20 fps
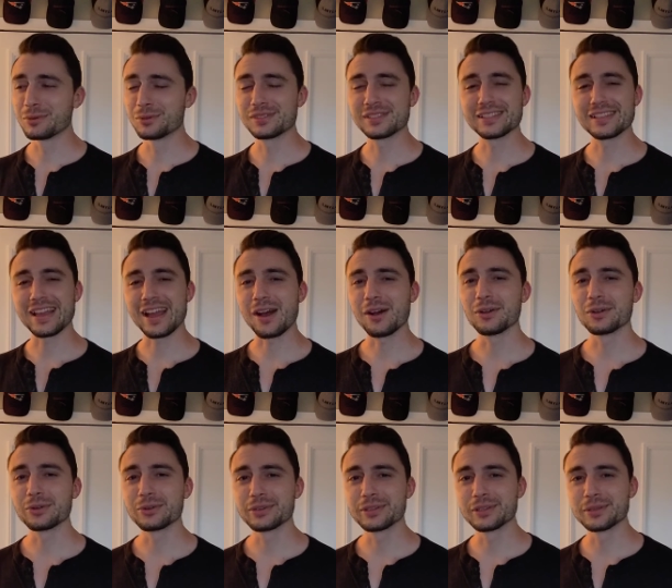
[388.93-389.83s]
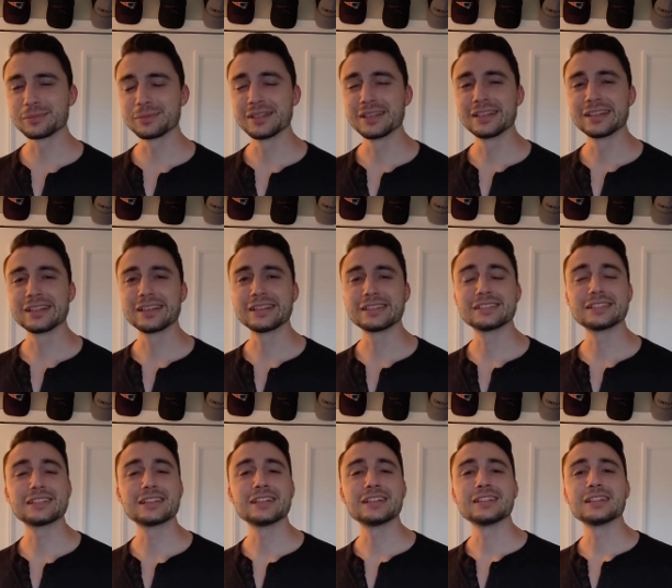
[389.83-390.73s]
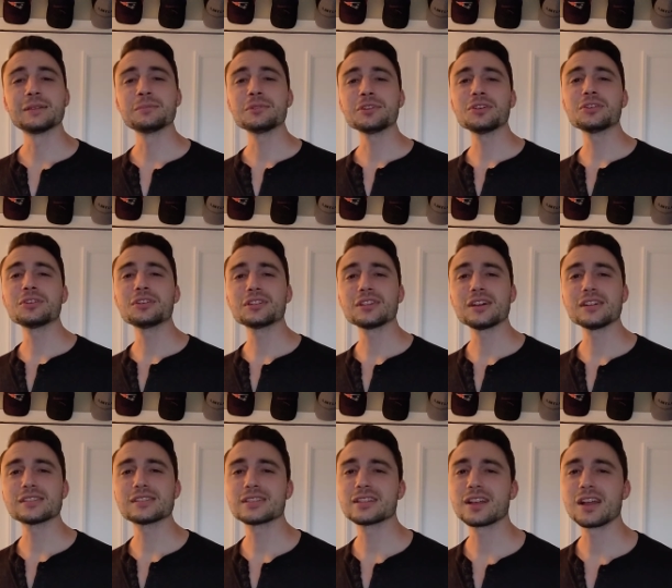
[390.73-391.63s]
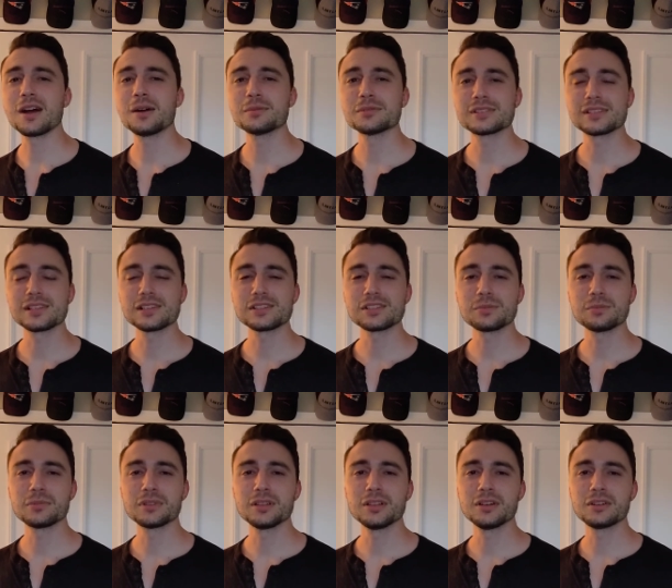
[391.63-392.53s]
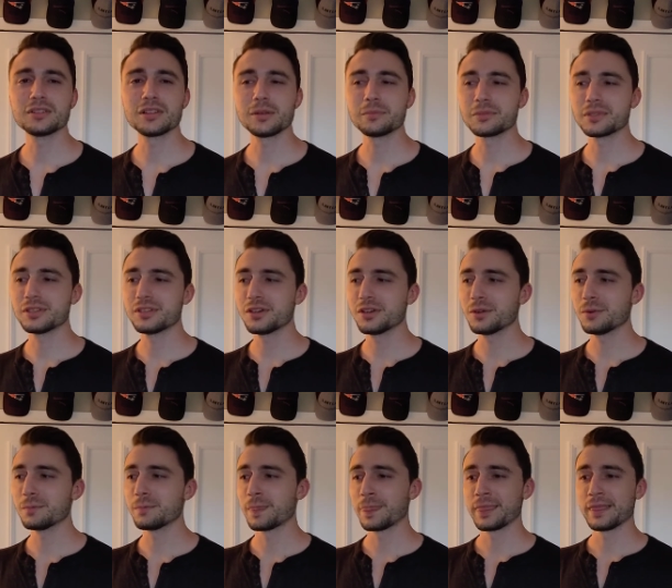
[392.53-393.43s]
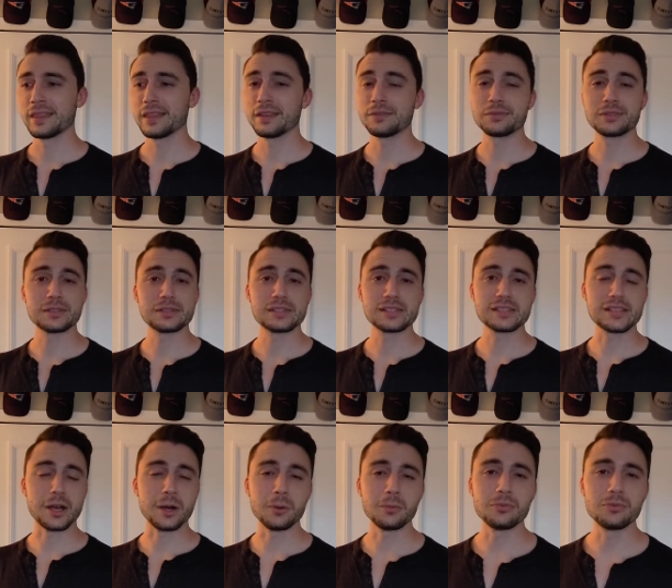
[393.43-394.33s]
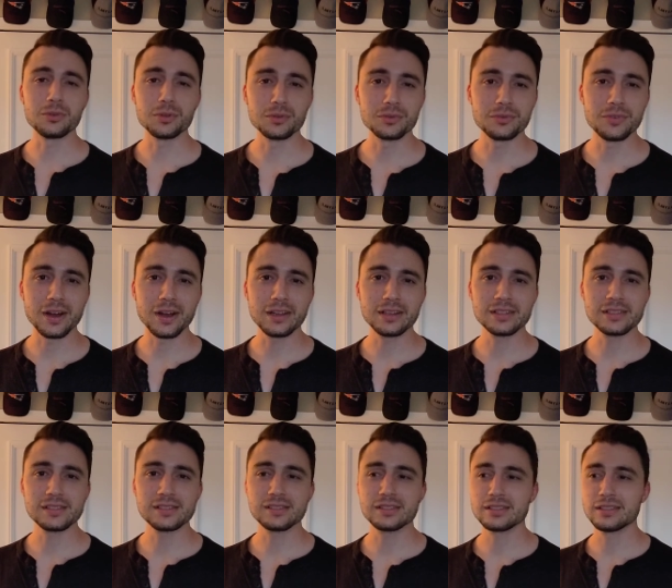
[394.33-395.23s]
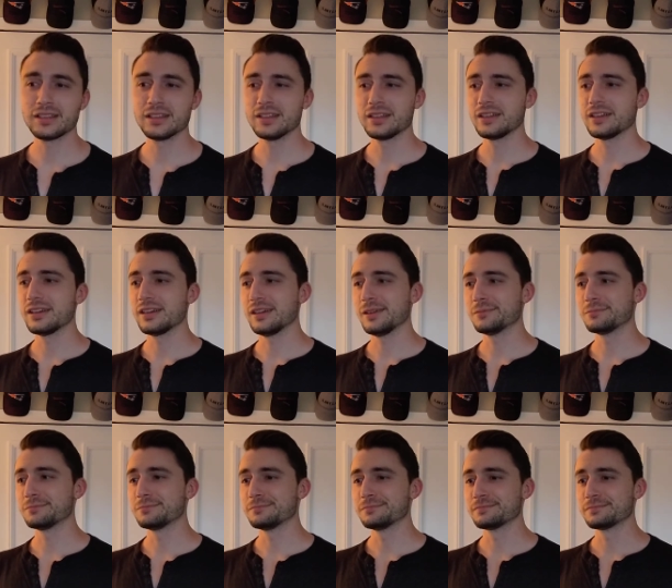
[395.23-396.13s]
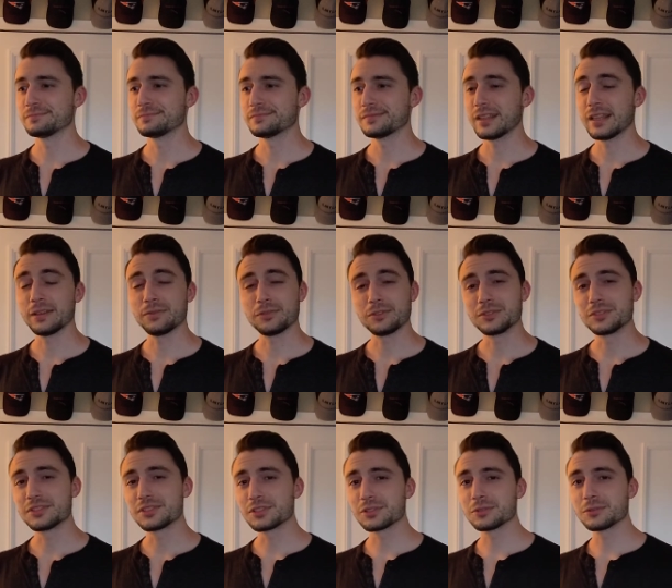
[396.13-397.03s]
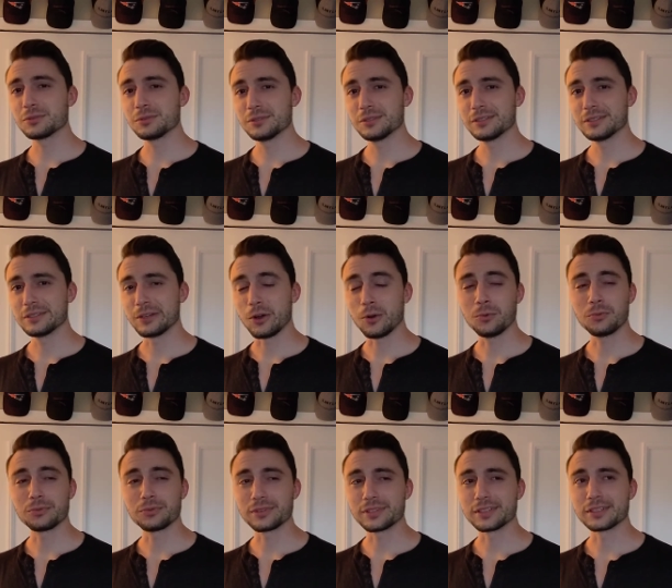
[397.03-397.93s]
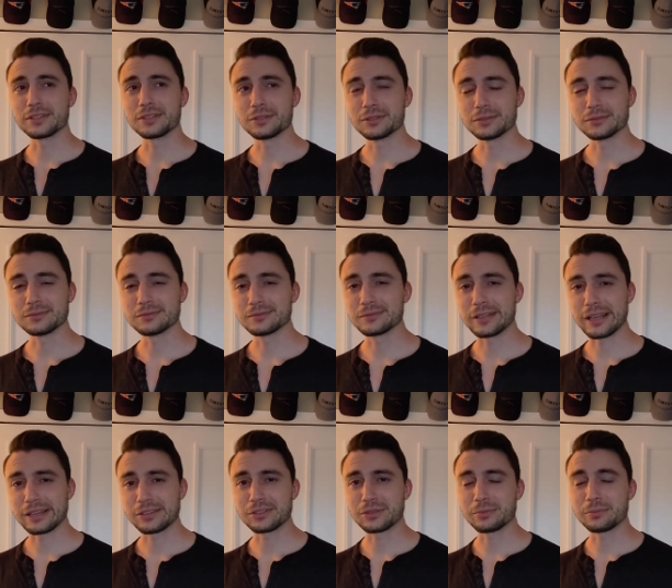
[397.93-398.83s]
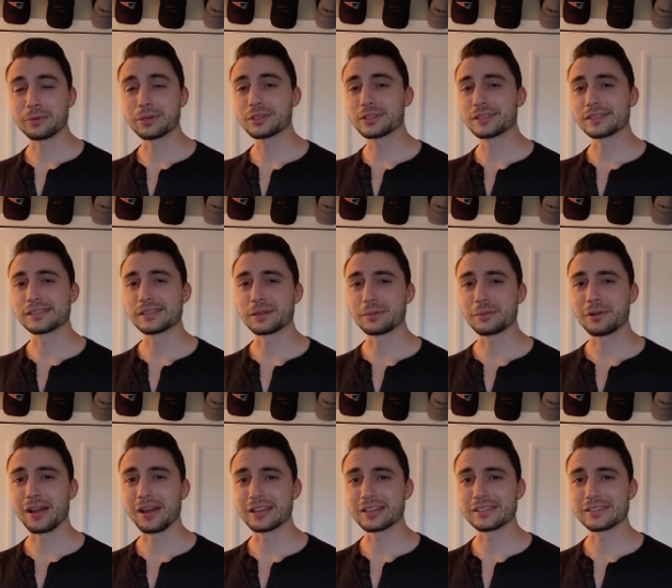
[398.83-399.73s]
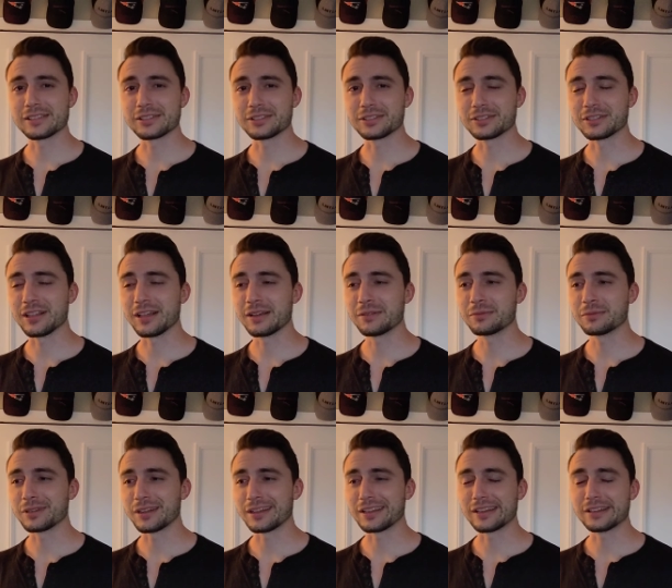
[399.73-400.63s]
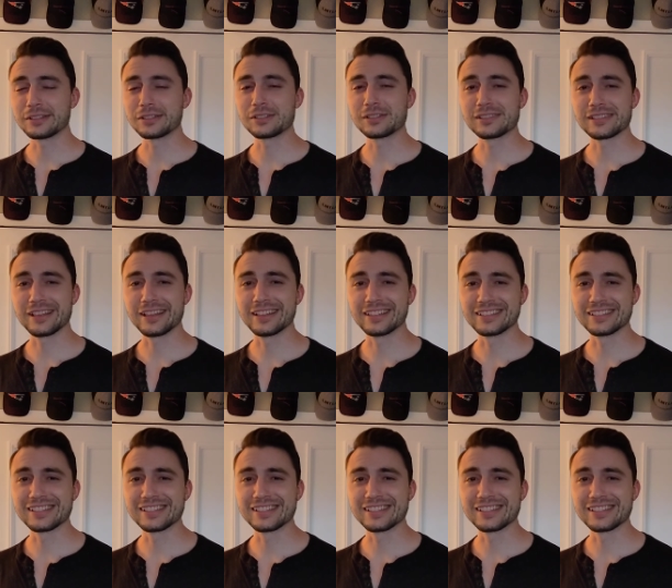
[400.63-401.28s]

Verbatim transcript: boost the algorithm. And let me know your thoughts in the comment section below. Let me know if this is helpful advice. Um, if you do, hopefully you'll actually put this into practice in your life. But I understand